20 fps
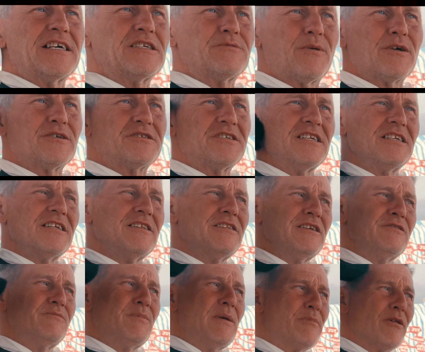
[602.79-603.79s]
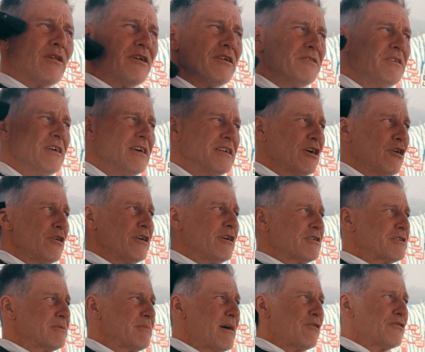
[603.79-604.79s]
person and these people, and here at
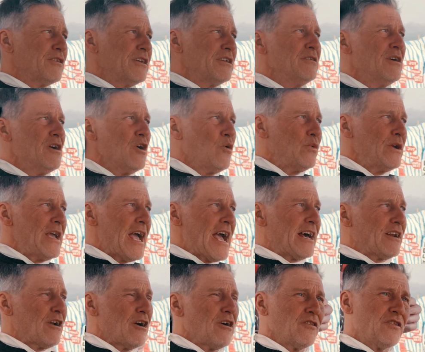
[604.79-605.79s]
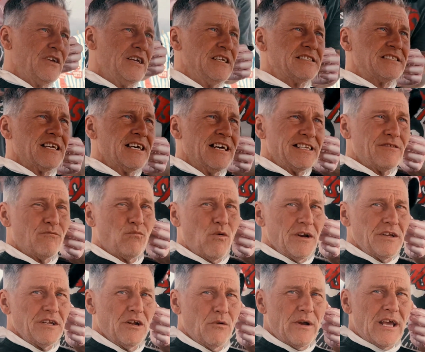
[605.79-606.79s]
the mountain, and we had all these.
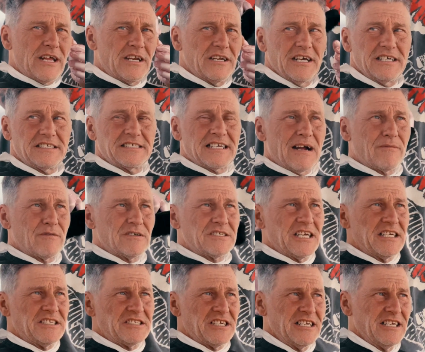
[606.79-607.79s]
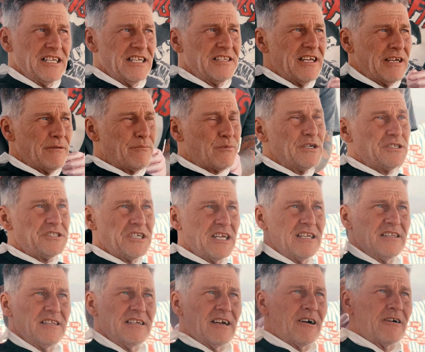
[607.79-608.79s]
We had a nice conversation, and they
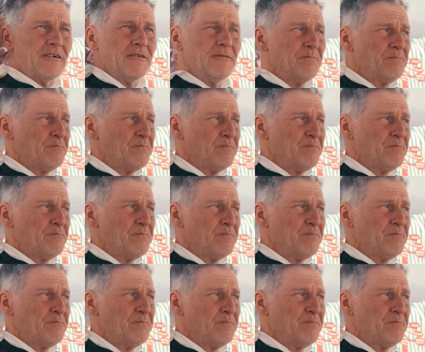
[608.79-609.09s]
appreciated the art.